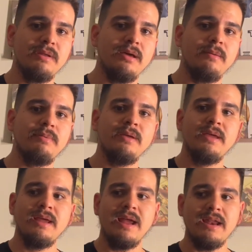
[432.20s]
it up.
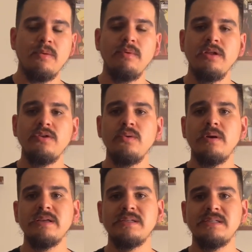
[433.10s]
And I really do
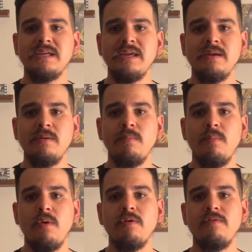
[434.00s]
want to see
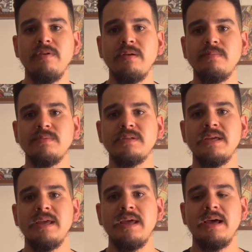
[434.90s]
more films
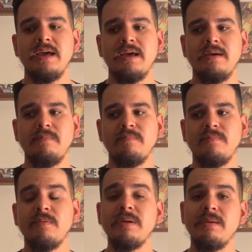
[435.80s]

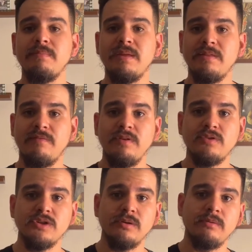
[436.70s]
from him in the
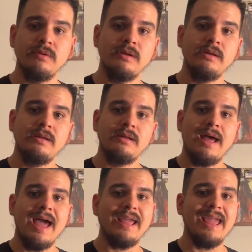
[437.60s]
future.
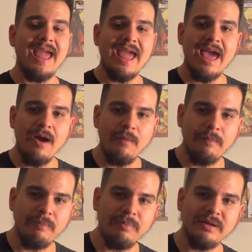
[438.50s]
I can't help
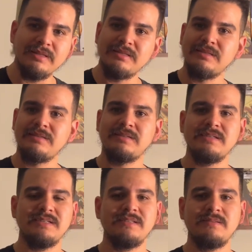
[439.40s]
but
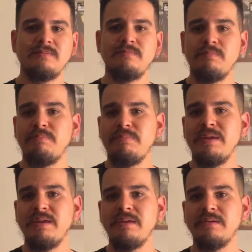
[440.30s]
just
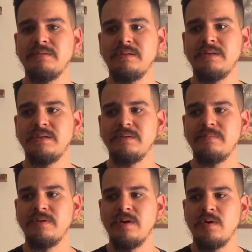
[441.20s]
be
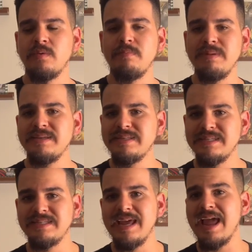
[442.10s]
remiss
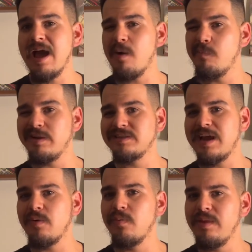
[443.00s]
to say how much
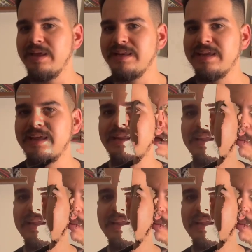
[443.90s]
I really did